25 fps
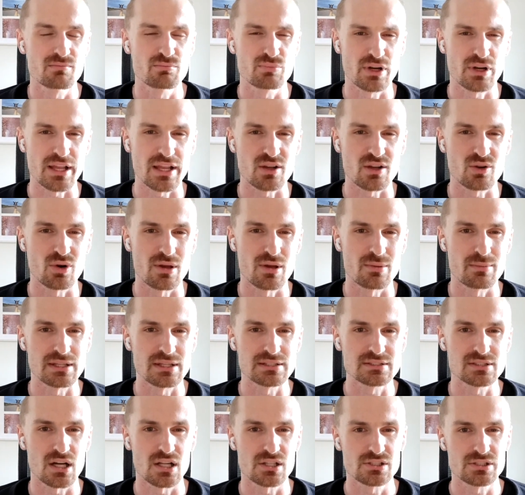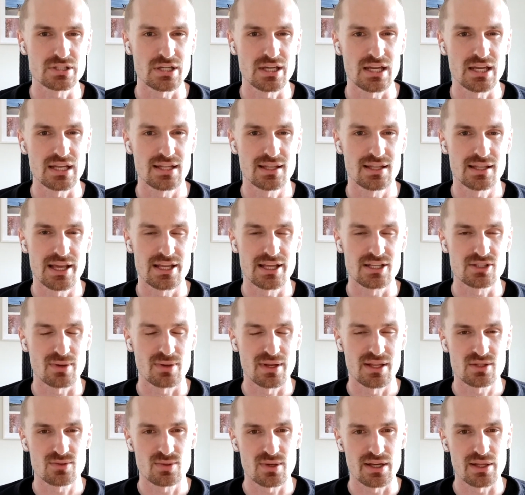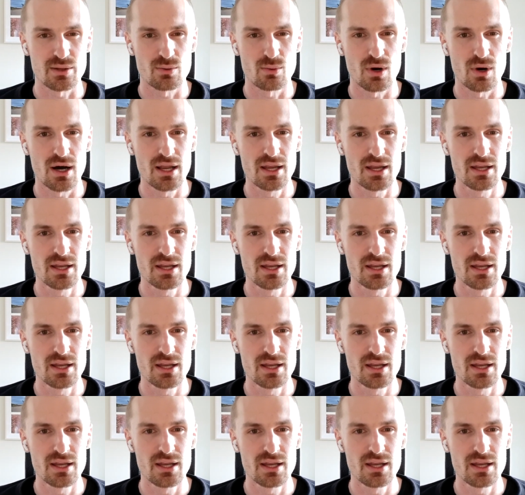Coinbase on chain in late 2021,